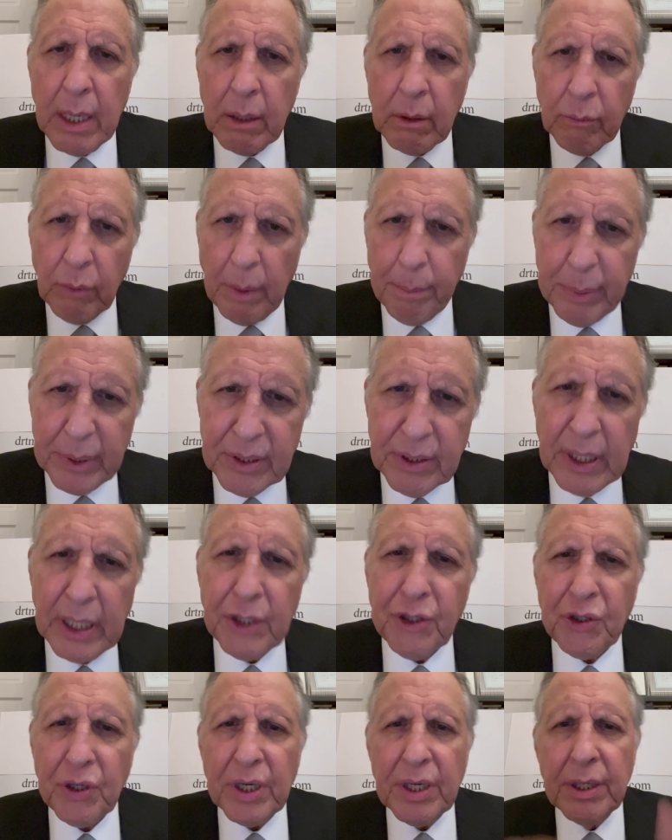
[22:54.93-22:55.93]

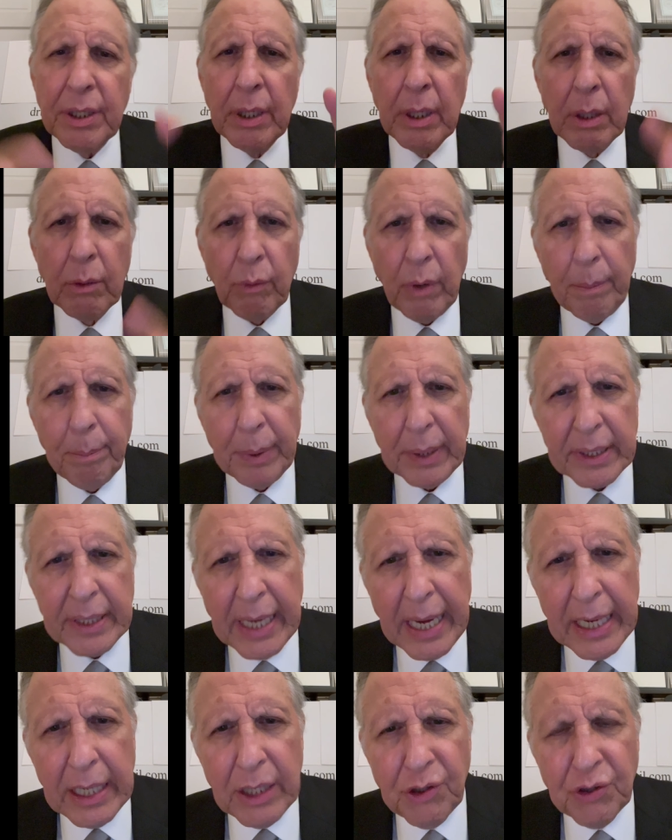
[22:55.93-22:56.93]
repetition,
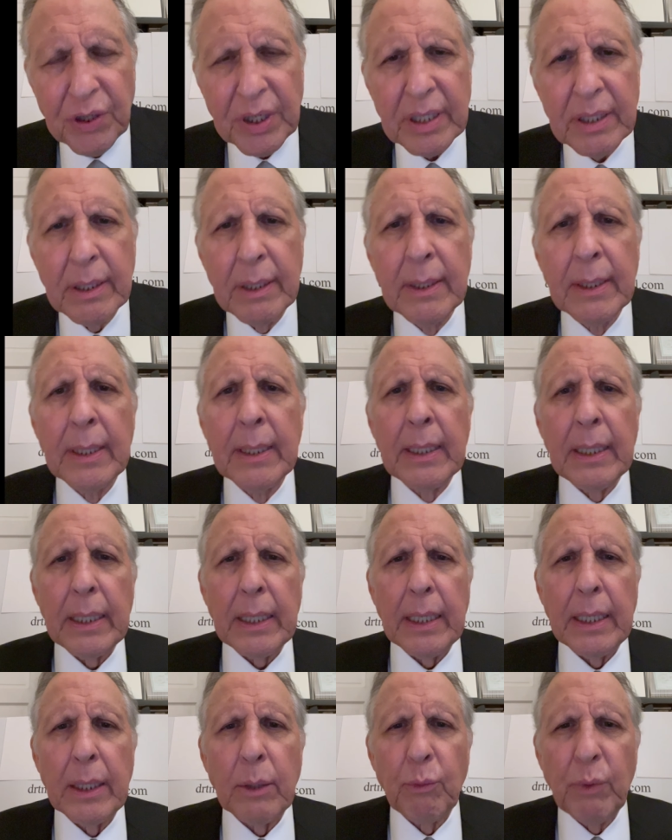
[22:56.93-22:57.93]
replication,
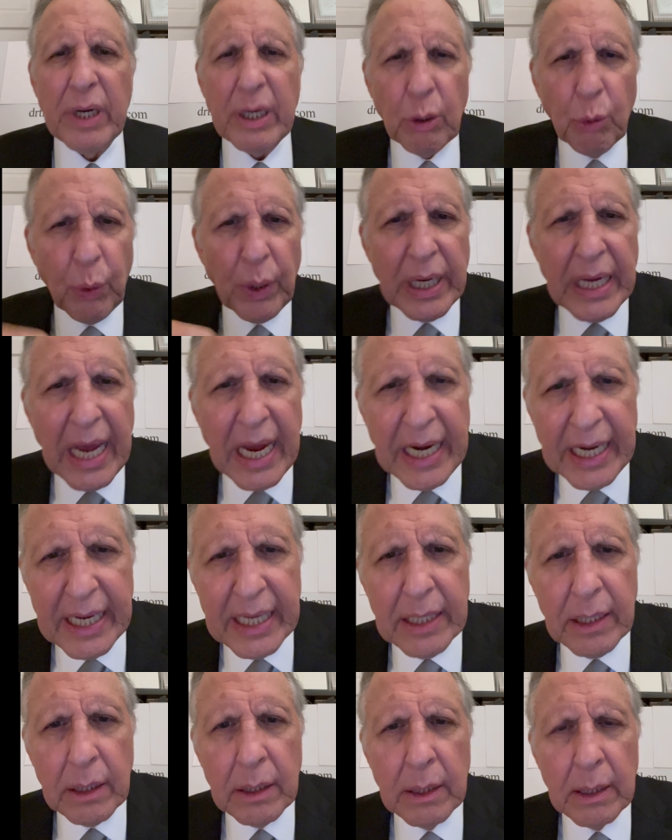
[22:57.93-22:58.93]

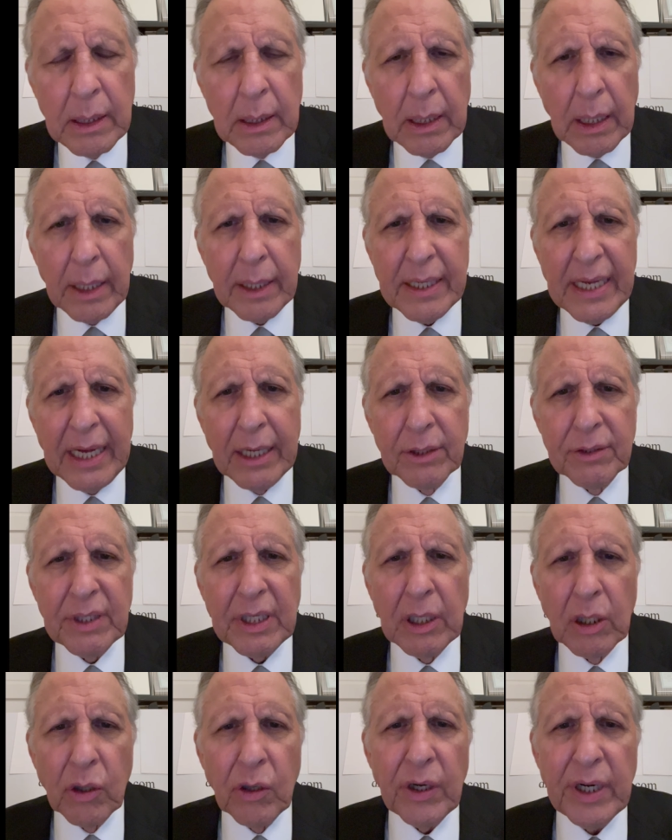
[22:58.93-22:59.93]
recreating unhealthy
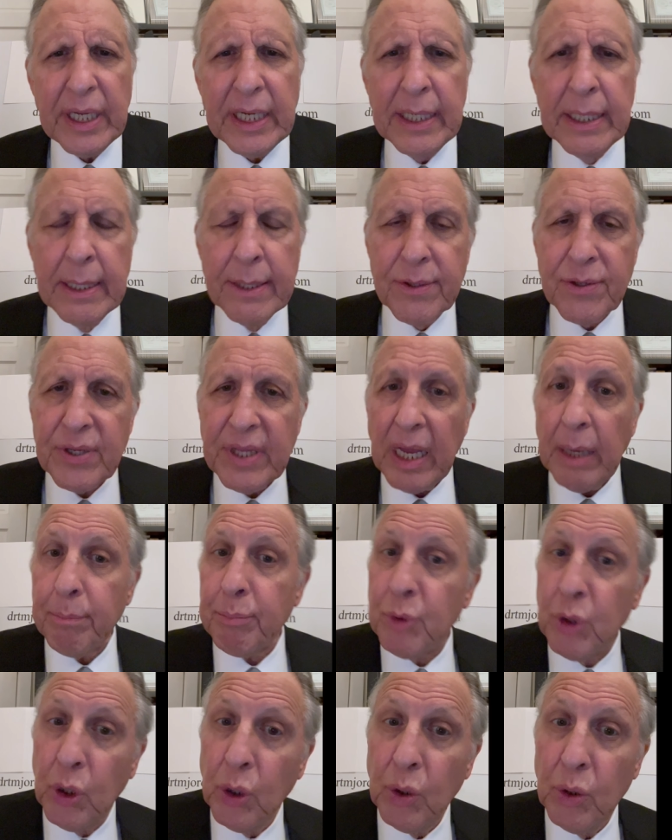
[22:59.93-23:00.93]
learning. Step
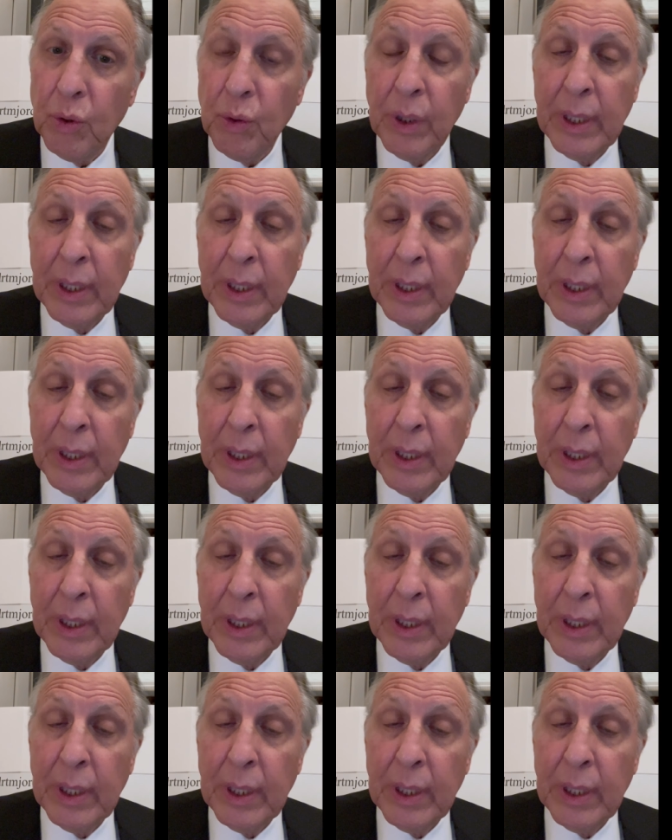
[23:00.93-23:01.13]
2,